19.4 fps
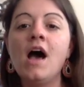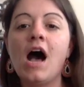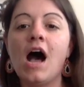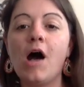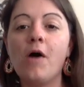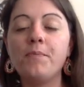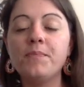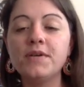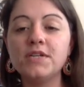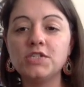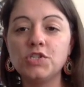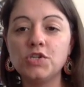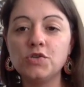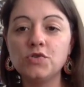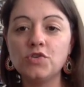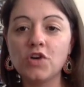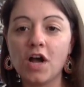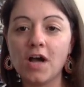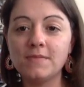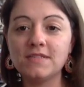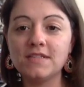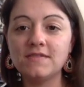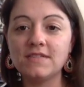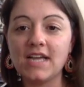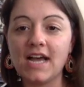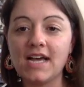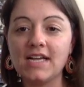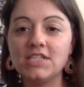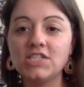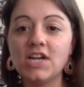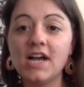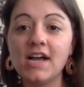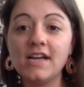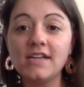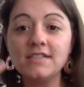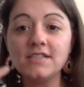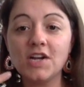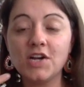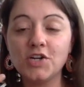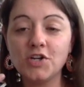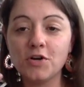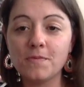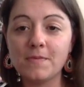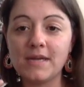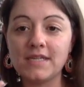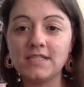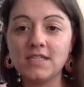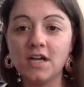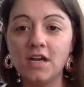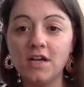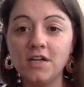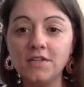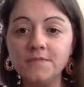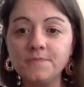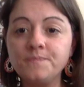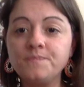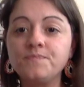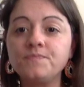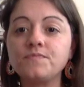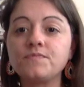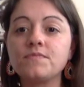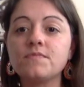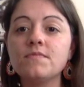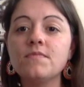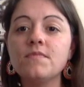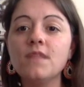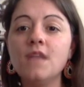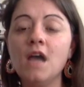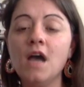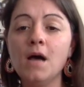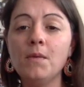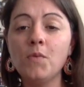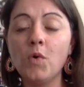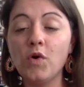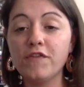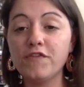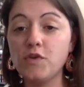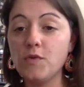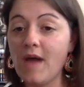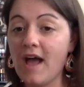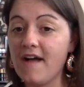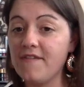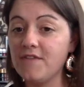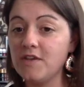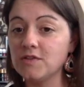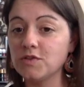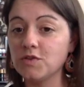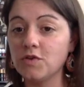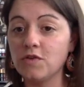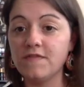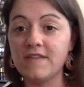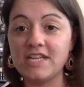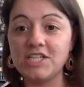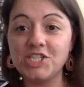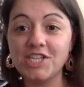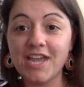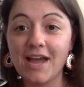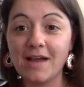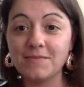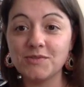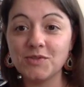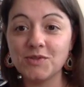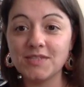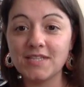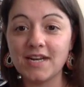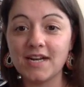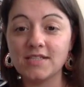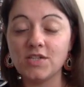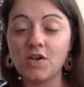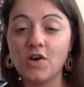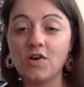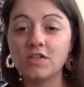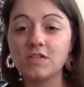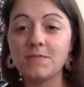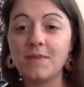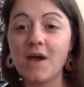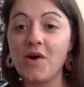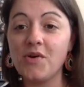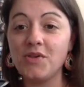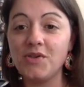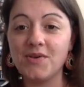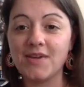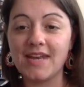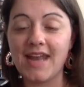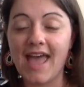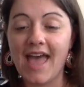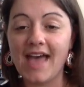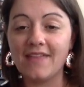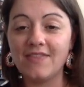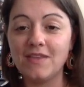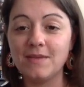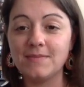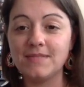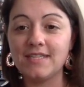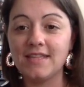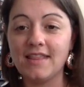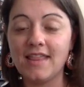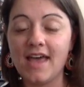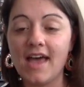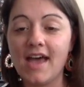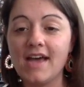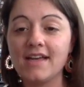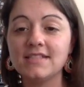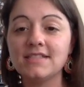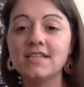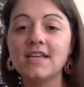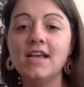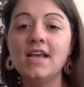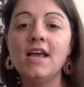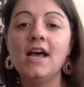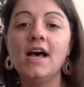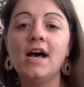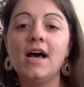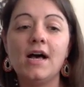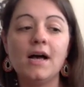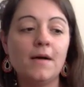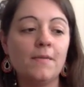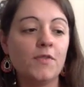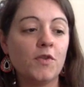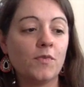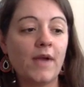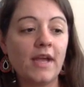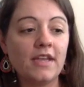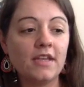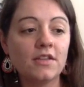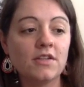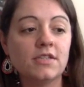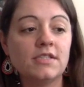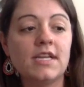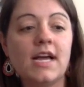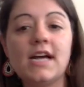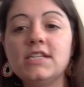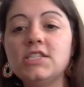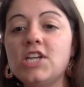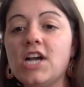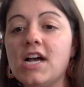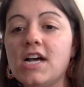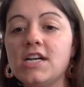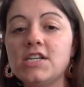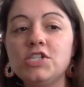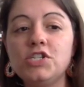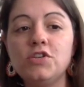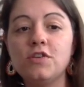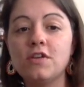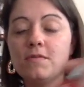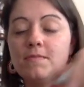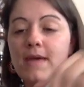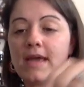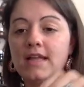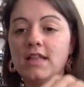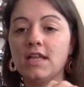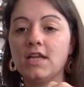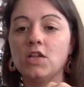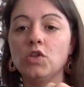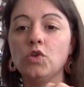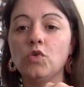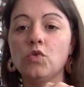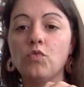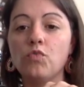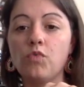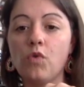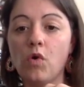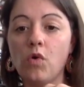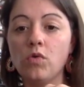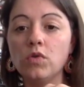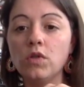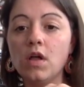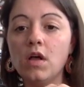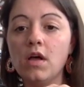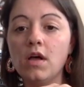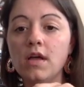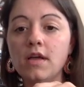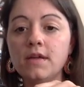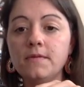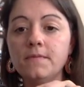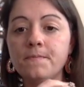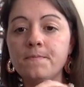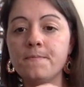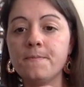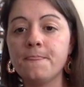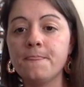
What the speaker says: I'll put 2 drops of Digize under my tongue. Or if you have those little veggie capsules that I talked about, you can add them to that. The regular Digize, you could make like a little roll-on